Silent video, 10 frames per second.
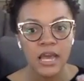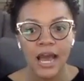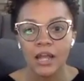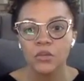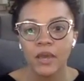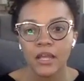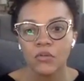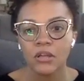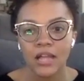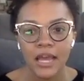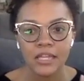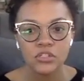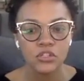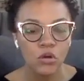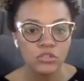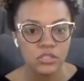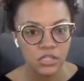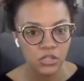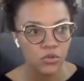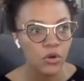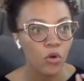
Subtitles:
How do you handle clients ghosting you?